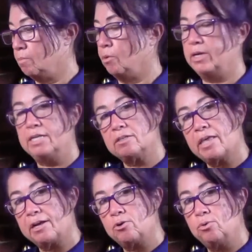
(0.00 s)
But we need to
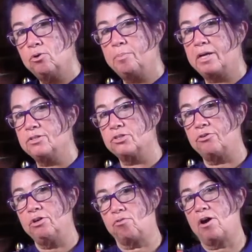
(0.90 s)
let it cool because there's
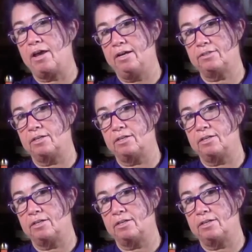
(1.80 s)
already raw eggs